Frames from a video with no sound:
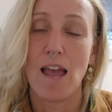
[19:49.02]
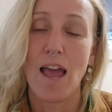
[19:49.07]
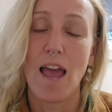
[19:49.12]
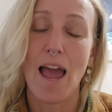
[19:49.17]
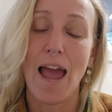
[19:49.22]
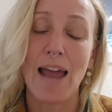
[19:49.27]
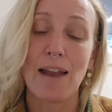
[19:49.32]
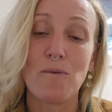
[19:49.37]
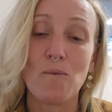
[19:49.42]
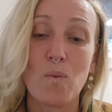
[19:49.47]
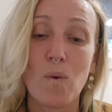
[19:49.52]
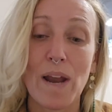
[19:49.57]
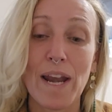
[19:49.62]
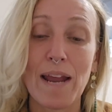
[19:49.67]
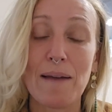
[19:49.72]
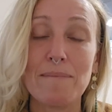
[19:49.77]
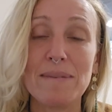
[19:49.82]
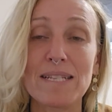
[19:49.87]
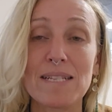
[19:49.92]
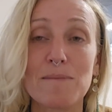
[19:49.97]
And when
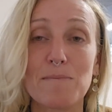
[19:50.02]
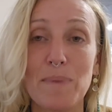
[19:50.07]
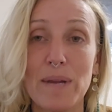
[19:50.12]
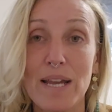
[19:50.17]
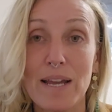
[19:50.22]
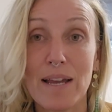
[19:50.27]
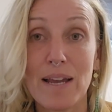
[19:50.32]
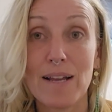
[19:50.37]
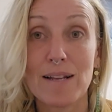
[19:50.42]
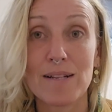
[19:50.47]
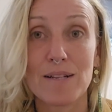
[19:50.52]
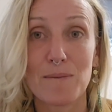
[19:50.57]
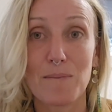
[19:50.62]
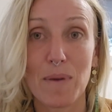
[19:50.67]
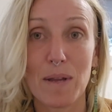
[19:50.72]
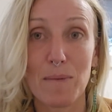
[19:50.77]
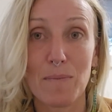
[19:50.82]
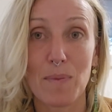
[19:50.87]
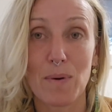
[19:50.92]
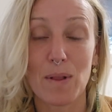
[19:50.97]
I'm speaking to
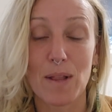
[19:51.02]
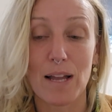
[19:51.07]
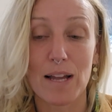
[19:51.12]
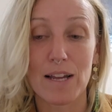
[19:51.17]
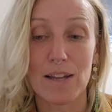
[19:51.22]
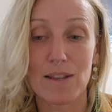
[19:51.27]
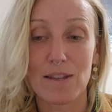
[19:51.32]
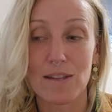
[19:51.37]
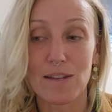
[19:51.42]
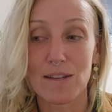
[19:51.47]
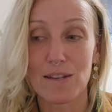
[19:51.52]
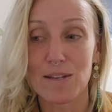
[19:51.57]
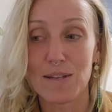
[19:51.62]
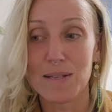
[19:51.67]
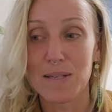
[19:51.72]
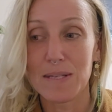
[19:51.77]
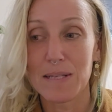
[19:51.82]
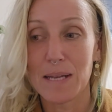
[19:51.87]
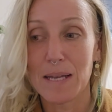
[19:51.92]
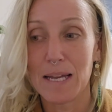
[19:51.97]
people like
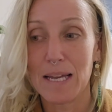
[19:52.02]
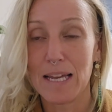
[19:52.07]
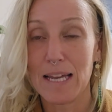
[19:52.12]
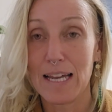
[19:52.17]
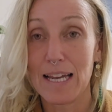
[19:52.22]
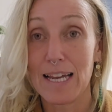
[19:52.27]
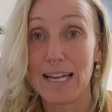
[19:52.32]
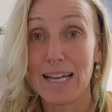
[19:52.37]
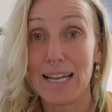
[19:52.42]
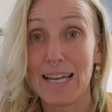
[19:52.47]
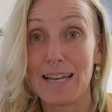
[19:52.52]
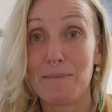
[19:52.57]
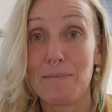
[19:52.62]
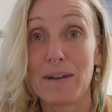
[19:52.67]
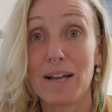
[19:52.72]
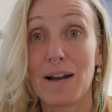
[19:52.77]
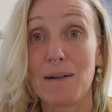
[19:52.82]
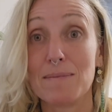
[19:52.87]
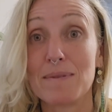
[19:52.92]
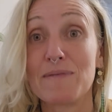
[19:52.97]
this, it
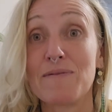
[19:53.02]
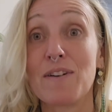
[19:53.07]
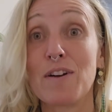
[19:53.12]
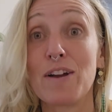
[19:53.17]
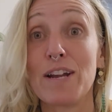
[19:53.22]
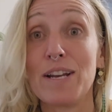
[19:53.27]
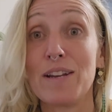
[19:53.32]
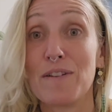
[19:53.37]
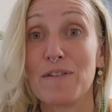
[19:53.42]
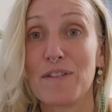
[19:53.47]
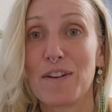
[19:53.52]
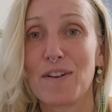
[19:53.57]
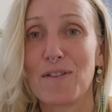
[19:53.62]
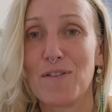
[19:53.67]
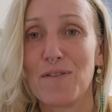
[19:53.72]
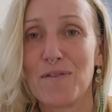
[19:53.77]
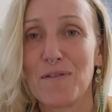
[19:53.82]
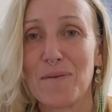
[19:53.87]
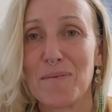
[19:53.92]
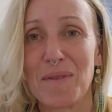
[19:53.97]
becomes very
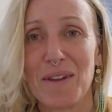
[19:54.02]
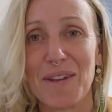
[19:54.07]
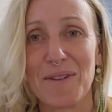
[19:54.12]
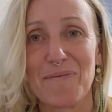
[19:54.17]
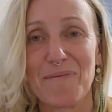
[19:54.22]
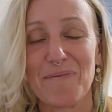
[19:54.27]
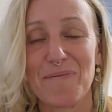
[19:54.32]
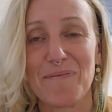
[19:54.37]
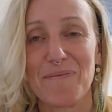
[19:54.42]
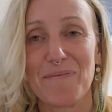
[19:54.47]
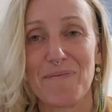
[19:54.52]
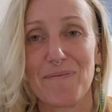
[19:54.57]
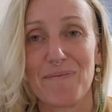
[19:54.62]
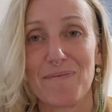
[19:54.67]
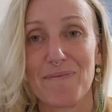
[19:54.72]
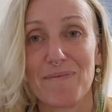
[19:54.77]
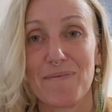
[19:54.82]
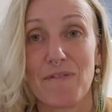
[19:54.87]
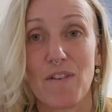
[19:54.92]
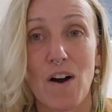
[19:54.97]
difficult for me
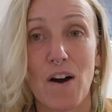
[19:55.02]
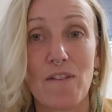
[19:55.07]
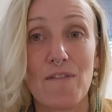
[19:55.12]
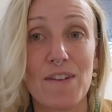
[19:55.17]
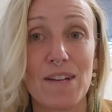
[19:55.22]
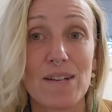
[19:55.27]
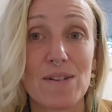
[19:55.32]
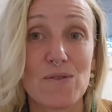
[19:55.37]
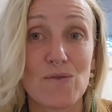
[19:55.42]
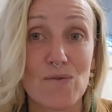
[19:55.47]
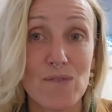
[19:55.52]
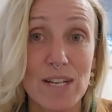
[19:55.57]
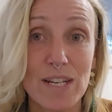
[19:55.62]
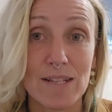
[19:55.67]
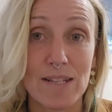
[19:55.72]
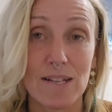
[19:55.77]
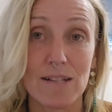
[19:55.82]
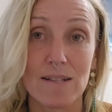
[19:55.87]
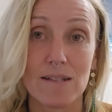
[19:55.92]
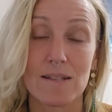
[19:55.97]
for obvious
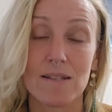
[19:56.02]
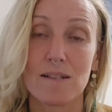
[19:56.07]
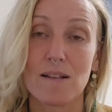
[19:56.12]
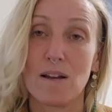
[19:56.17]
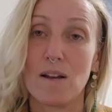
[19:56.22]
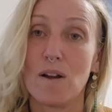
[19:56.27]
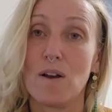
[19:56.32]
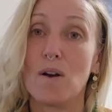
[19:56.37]
reasons.